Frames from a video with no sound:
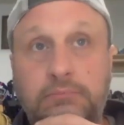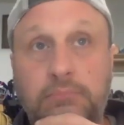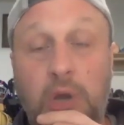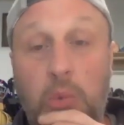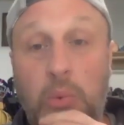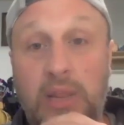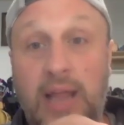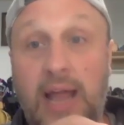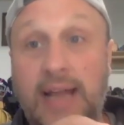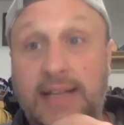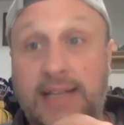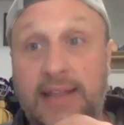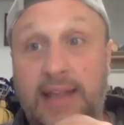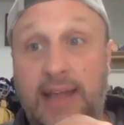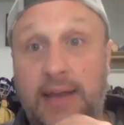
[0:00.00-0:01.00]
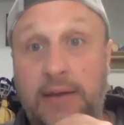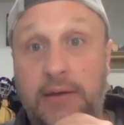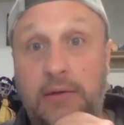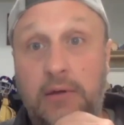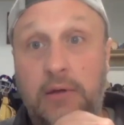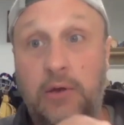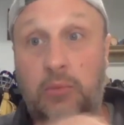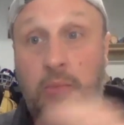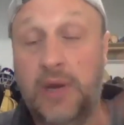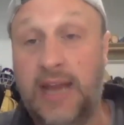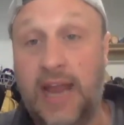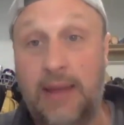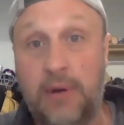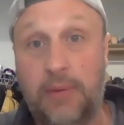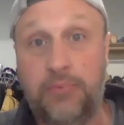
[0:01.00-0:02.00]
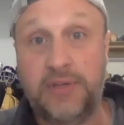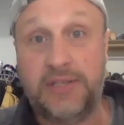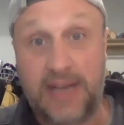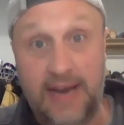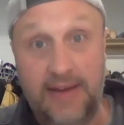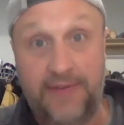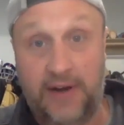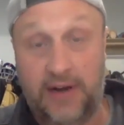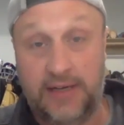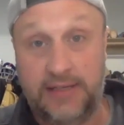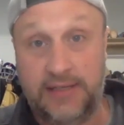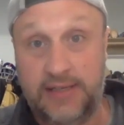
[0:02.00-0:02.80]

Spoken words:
we liked, and then we came up with Sign Fairies.